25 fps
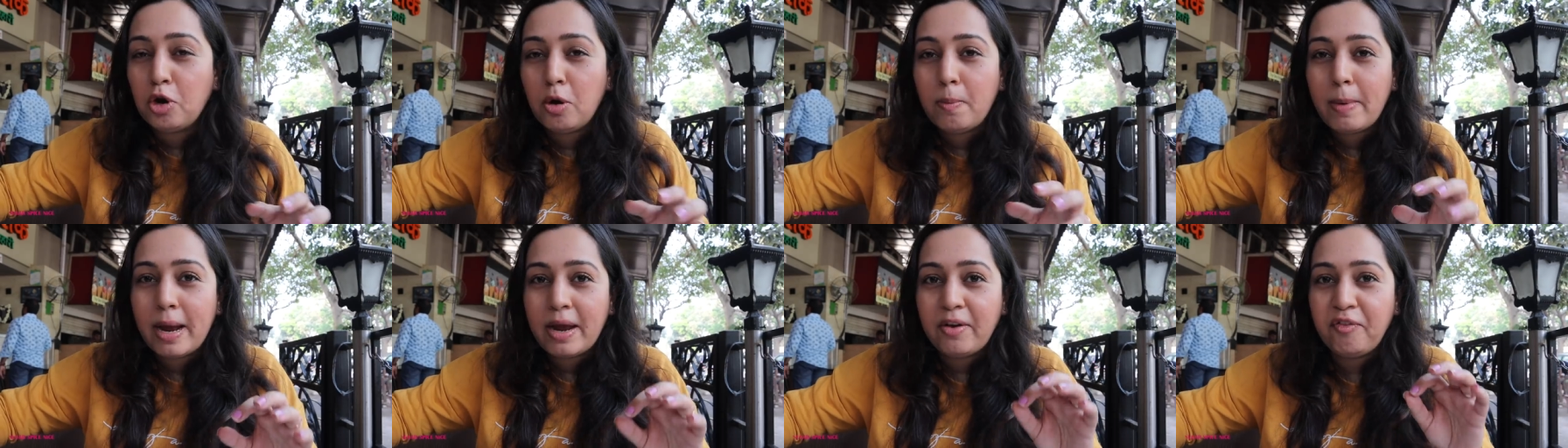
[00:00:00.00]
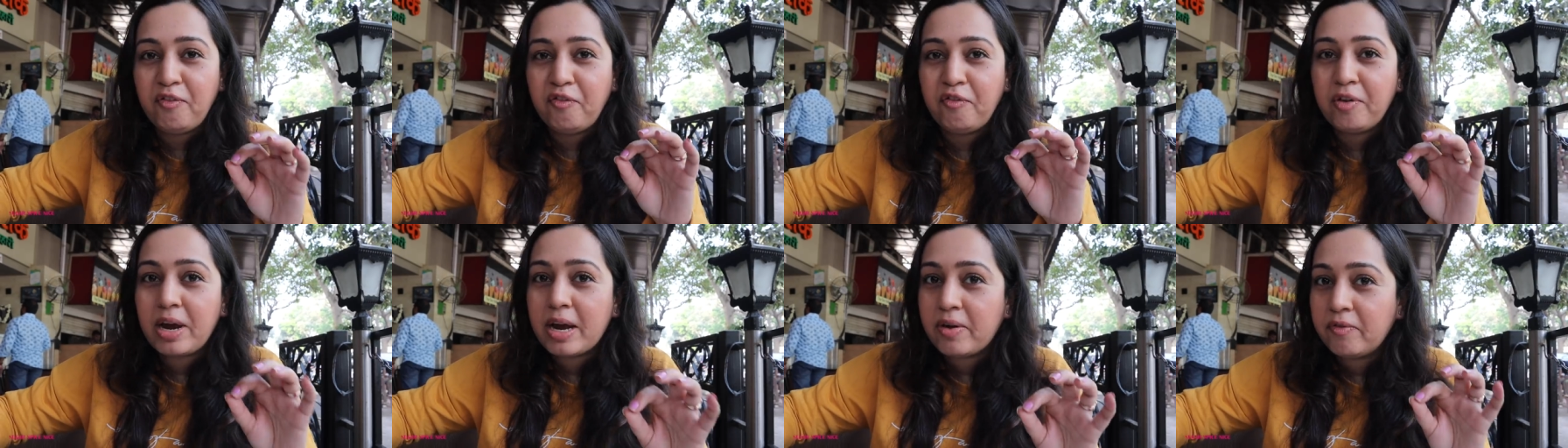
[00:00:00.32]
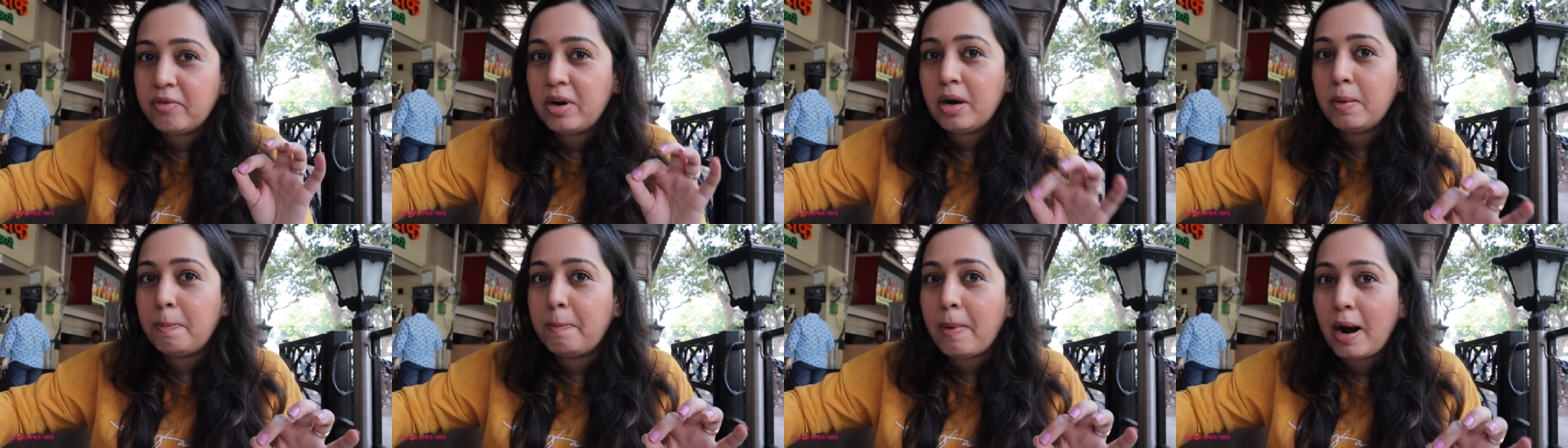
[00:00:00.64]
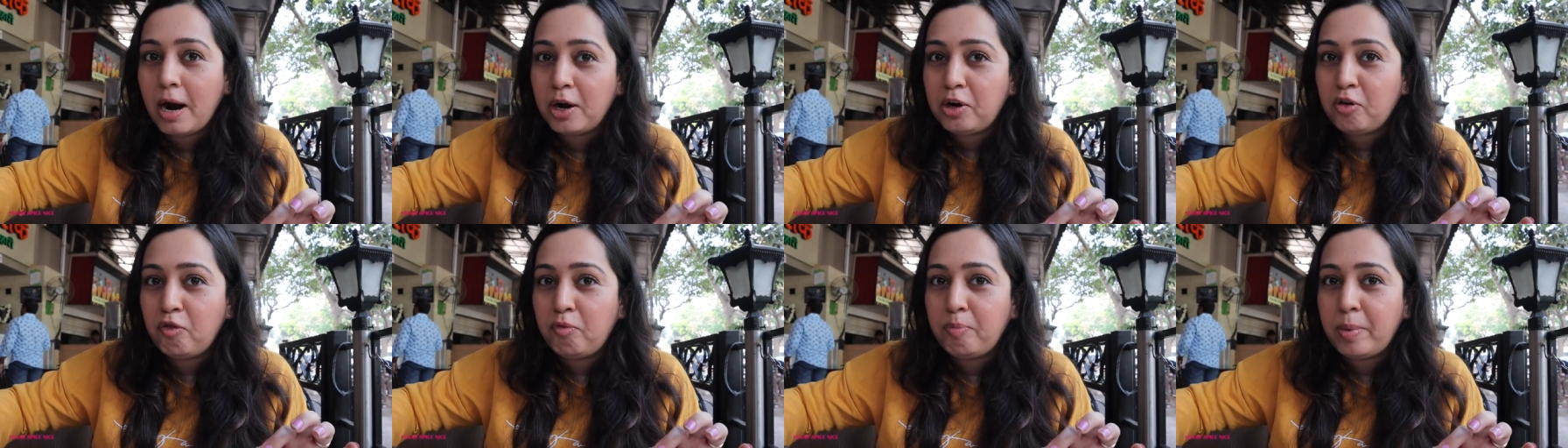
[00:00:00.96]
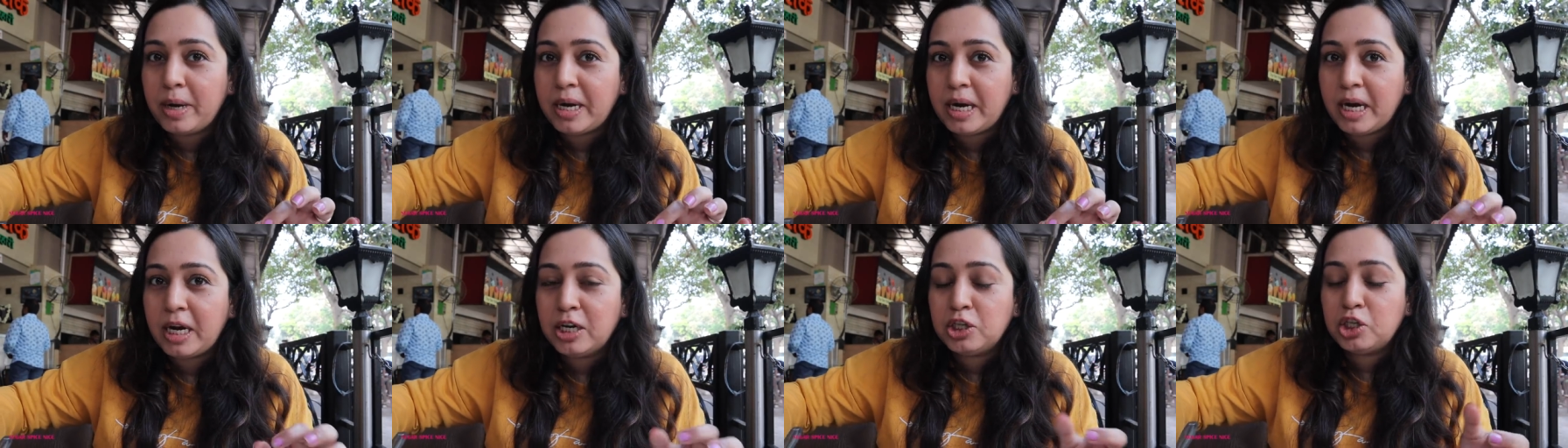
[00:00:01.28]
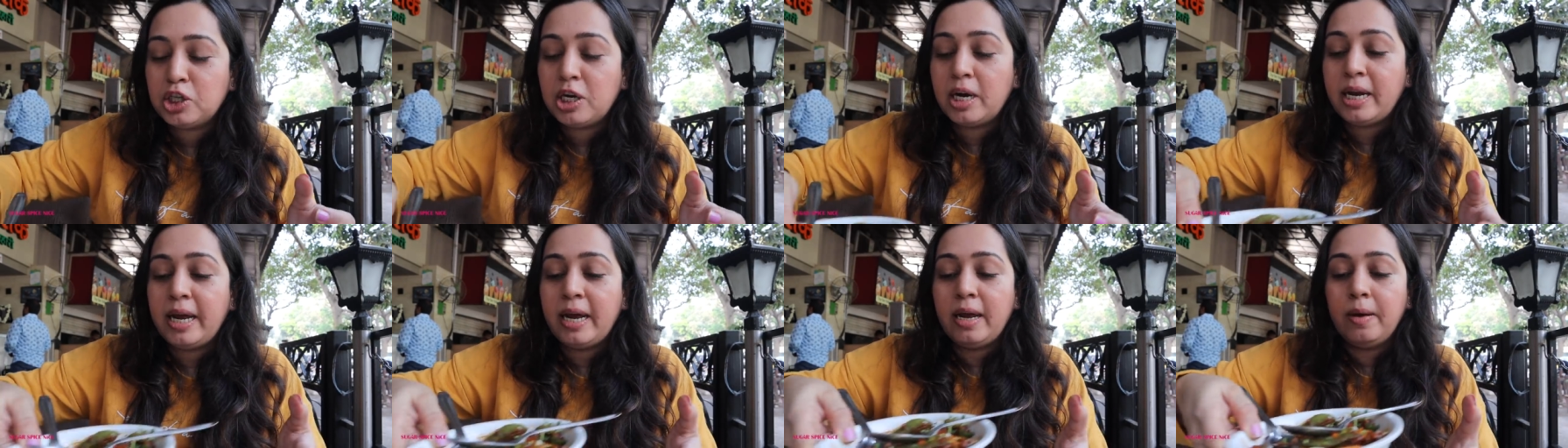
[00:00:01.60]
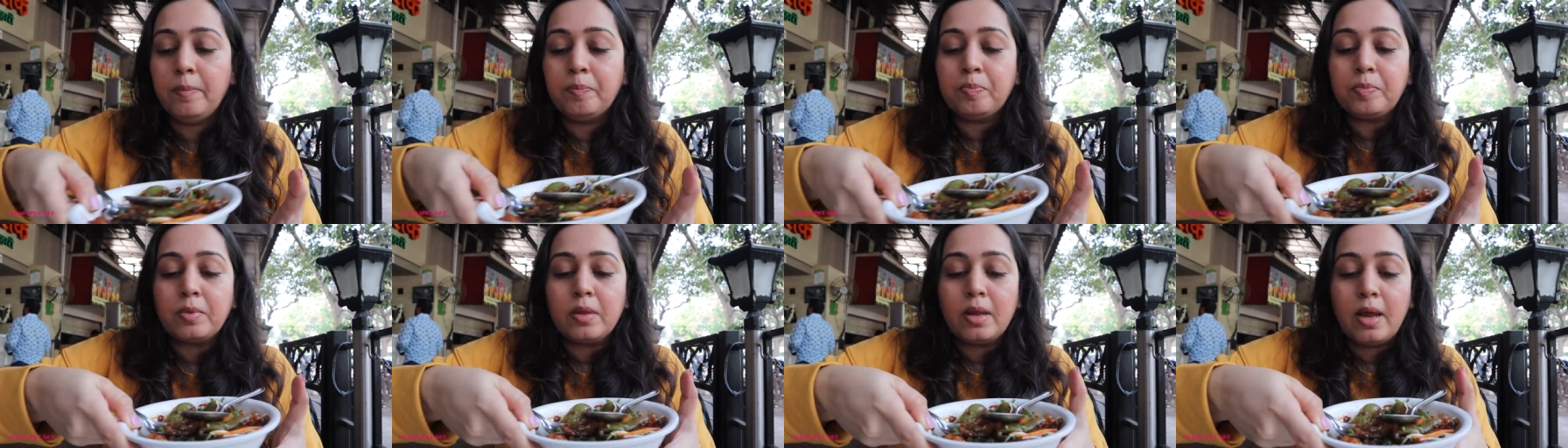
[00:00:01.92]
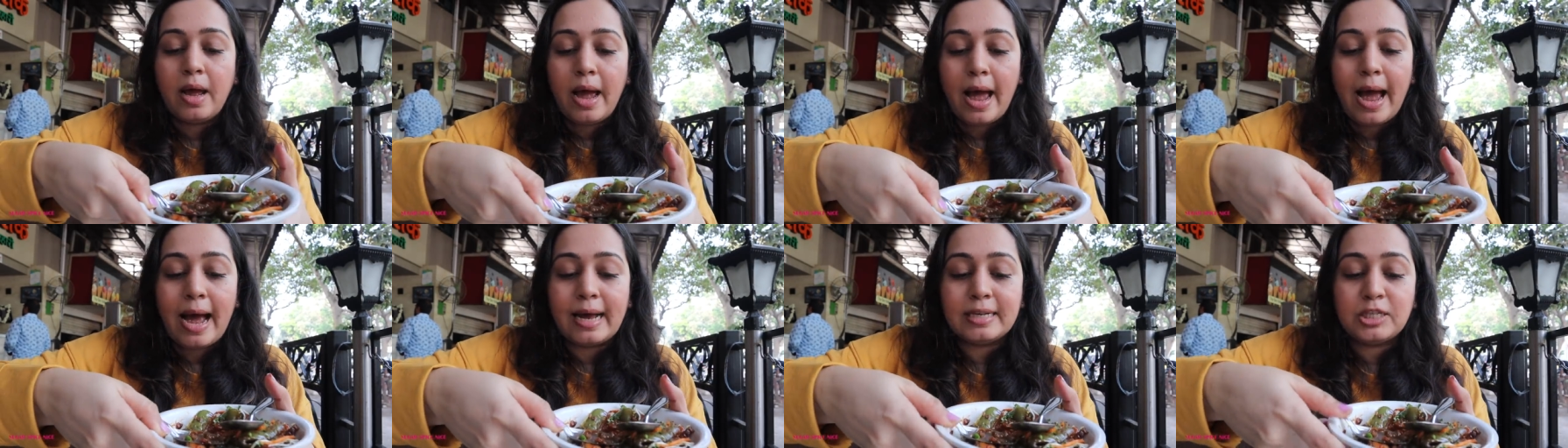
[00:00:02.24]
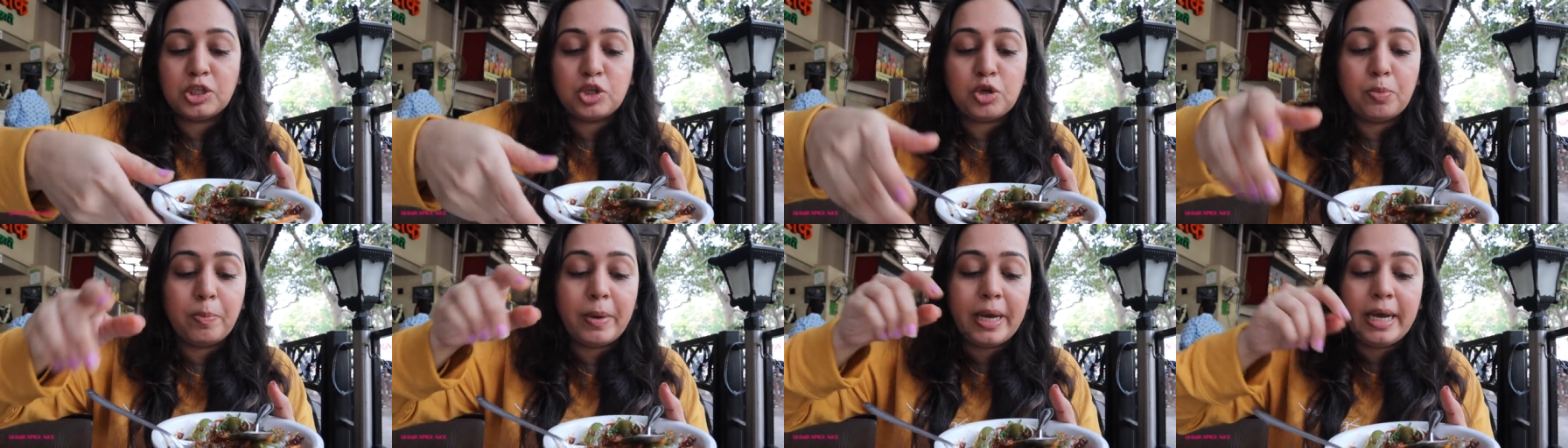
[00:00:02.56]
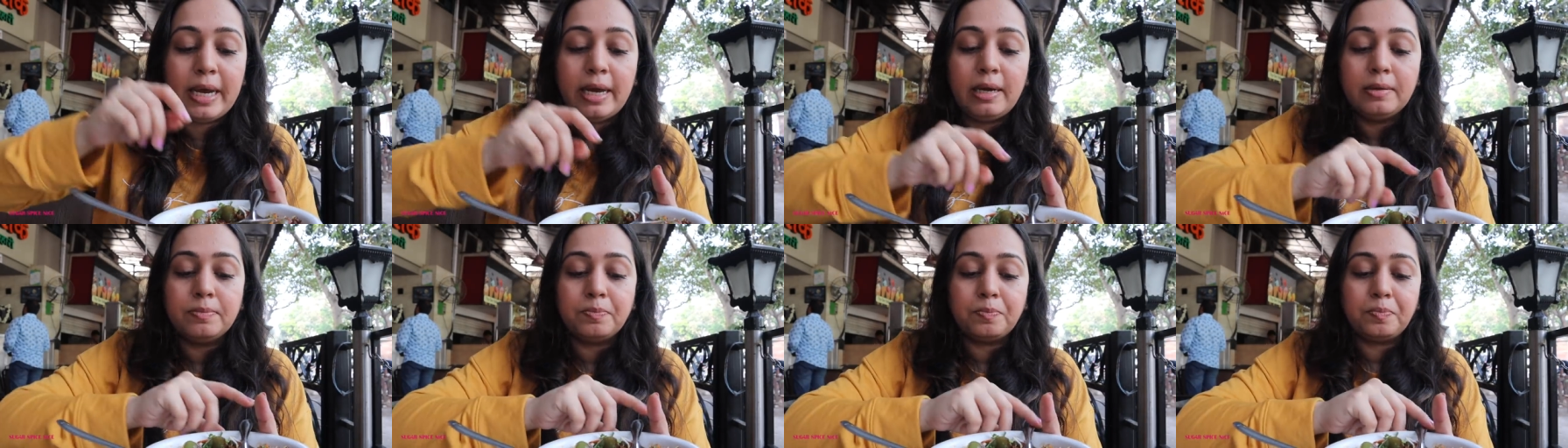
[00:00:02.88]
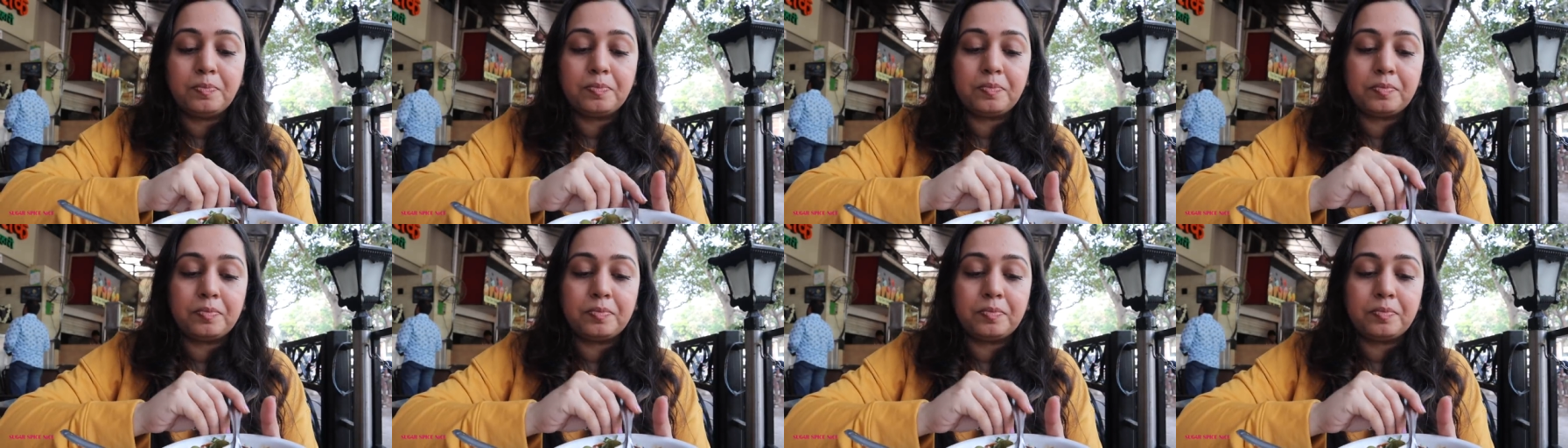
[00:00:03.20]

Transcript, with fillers: You know, my favorite part of Paneer Chilli has to be